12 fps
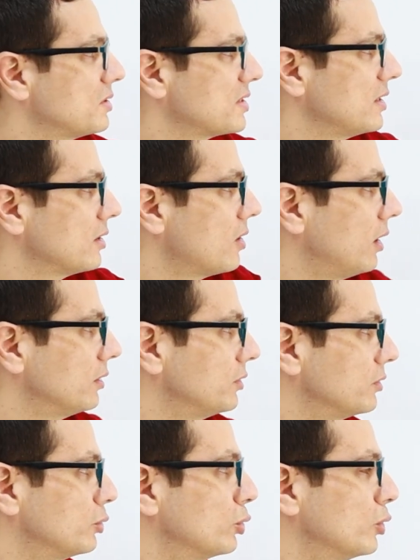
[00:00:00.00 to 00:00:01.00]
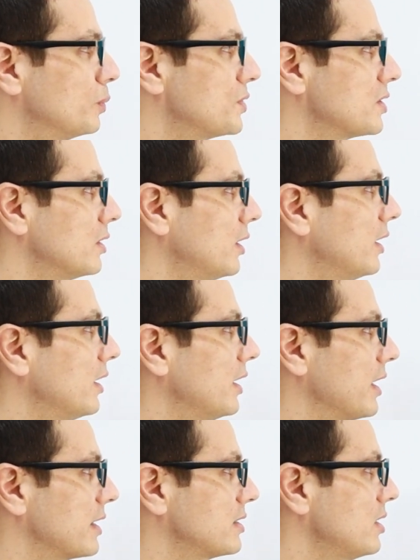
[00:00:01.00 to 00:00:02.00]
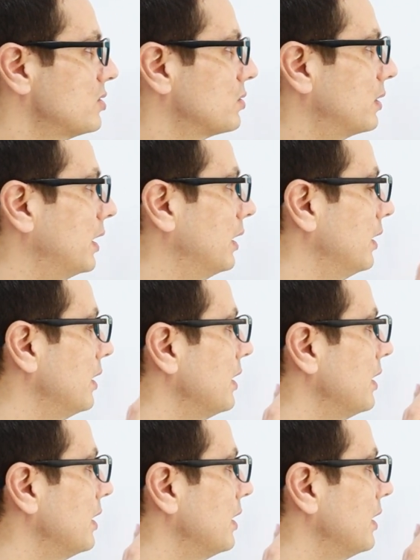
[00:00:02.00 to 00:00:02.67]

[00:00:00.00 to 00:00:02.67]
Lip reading: stakeholder groups, etc.